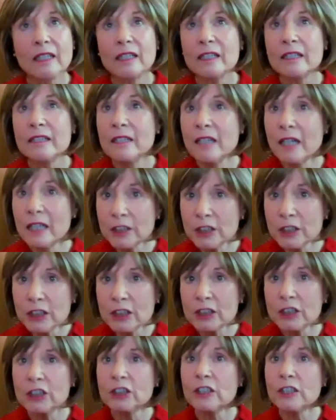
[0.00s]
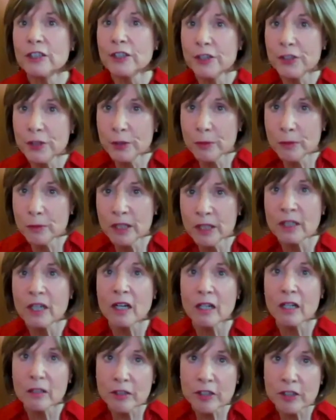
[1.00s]
not just a human
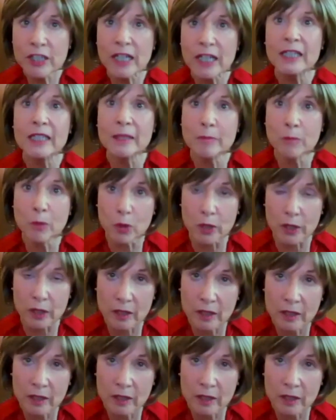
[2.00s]
cult anymore.